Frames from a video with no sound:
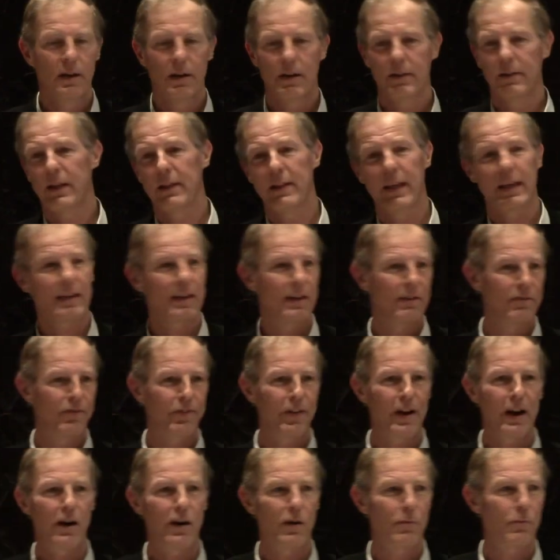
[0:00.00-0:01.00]
and then they can
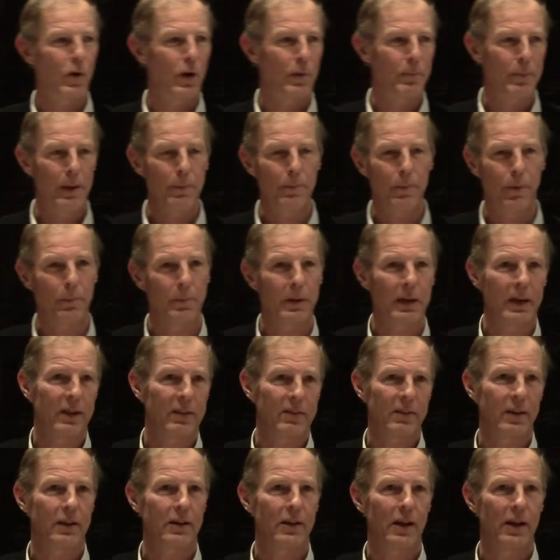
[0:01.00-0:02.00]
fire more people
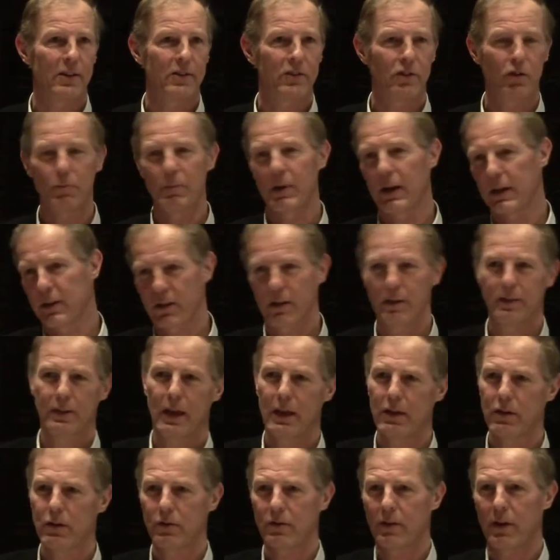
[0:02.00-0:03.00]
because they cost too much and
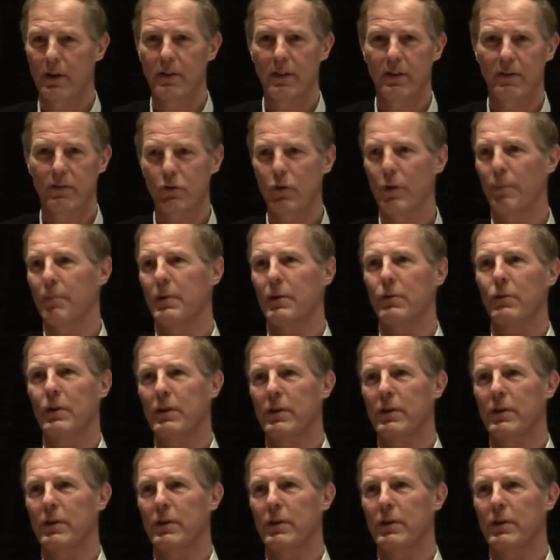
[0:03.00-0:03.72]
they use all this equipment,